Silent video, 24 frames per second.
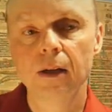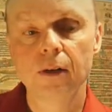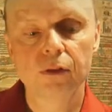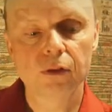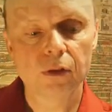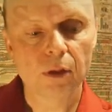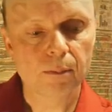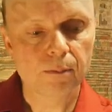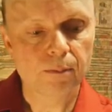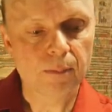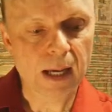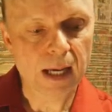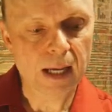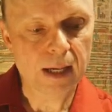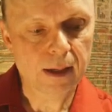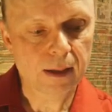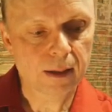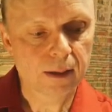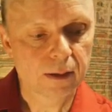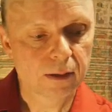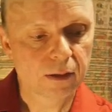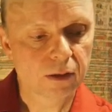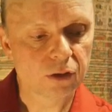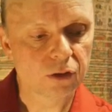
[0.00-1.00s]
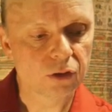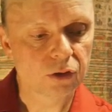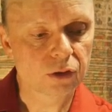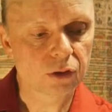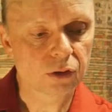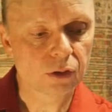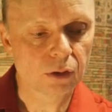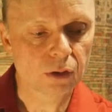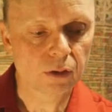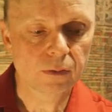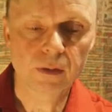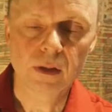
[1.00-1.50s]
to make
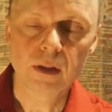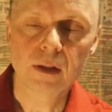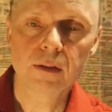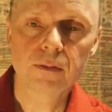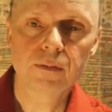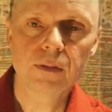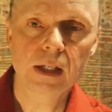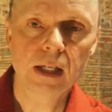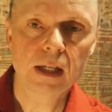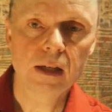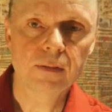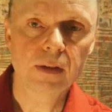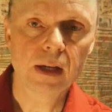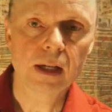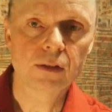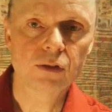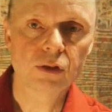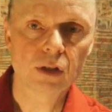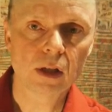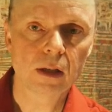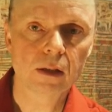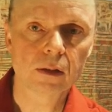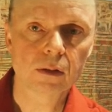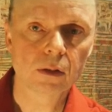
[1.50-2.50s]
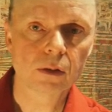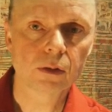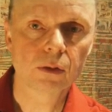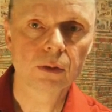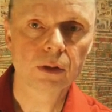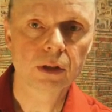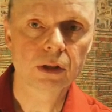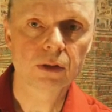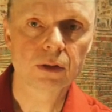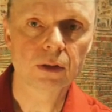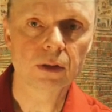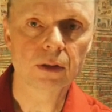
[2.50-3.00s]
conservative evangelical
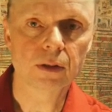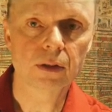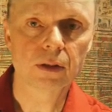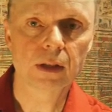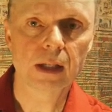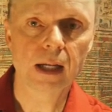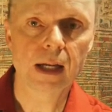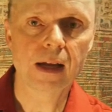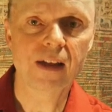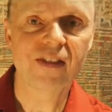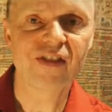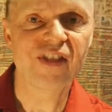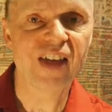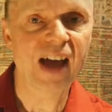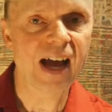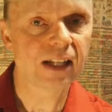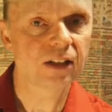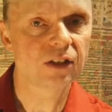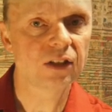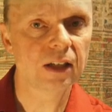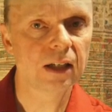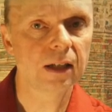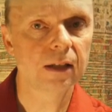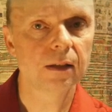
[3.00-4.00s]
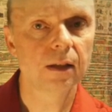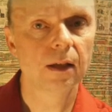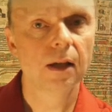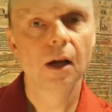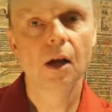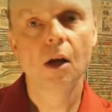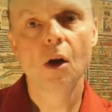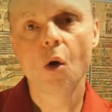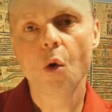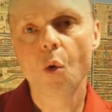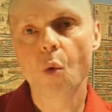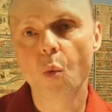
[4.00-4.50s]
Christians say, that's it,
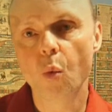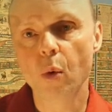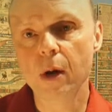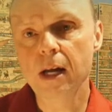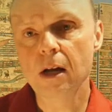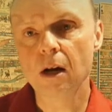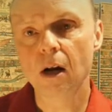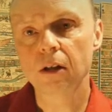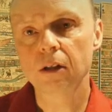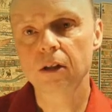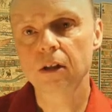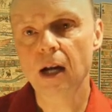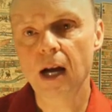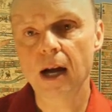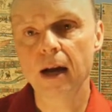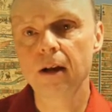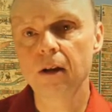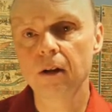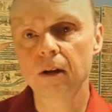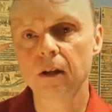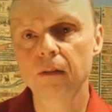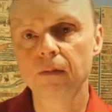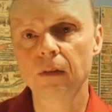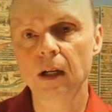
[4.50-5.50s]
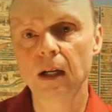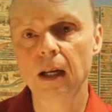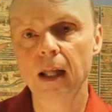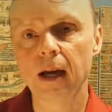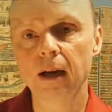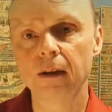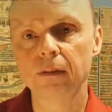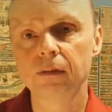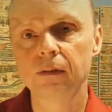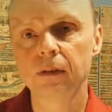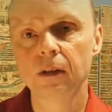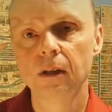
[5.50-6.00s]
we are tired of the
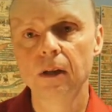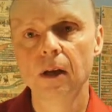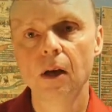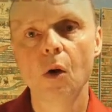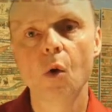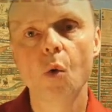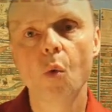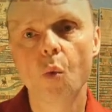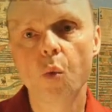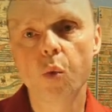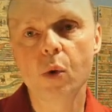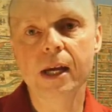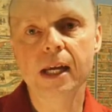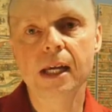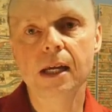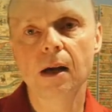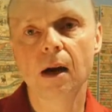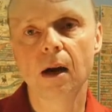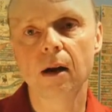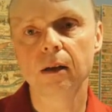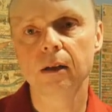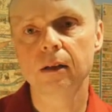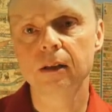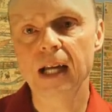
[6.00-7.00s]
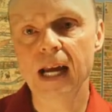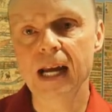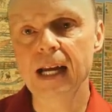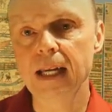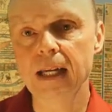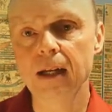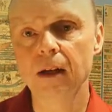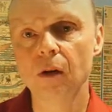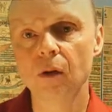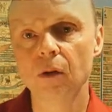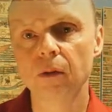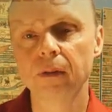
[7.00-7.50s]
left, we are
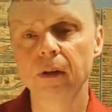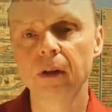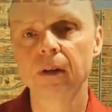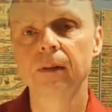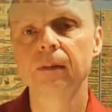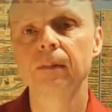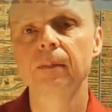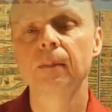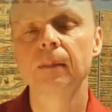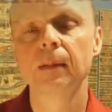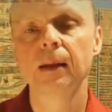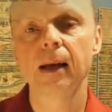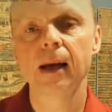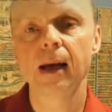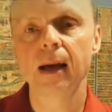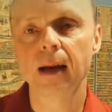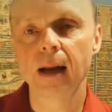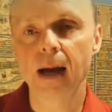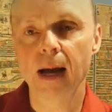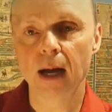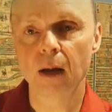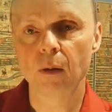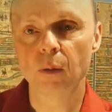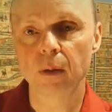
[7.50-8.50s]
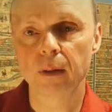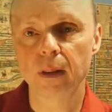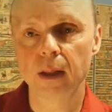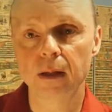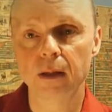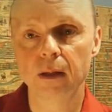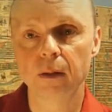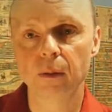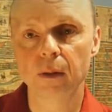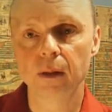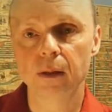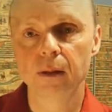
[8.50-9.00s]
taking over. And how will they
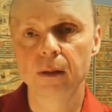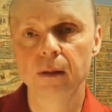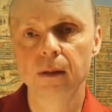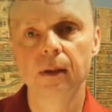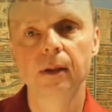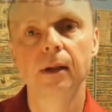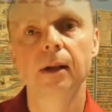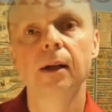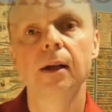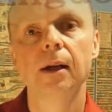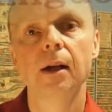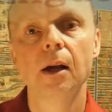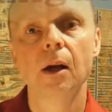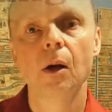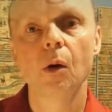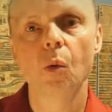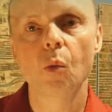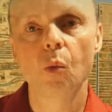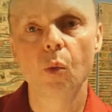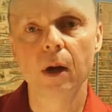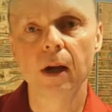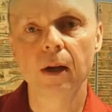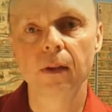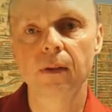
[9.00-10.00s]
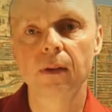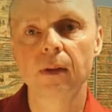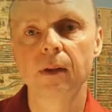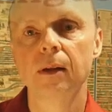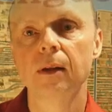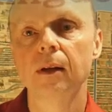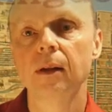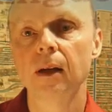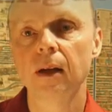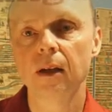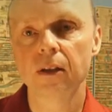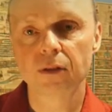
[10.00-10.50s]
do it? With
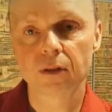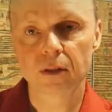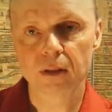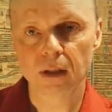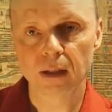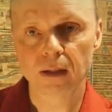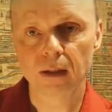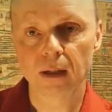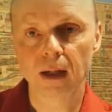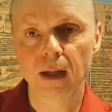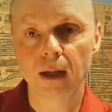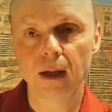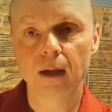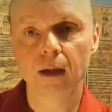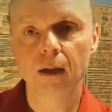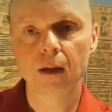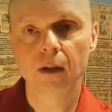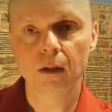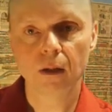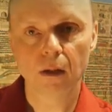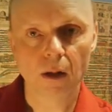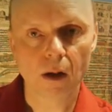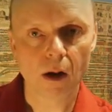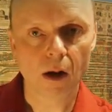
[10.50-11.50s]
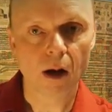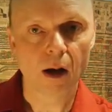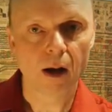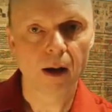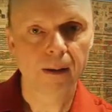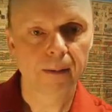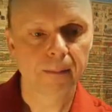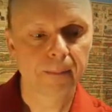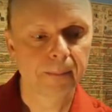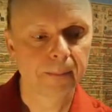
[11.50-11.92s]
a Sunday law.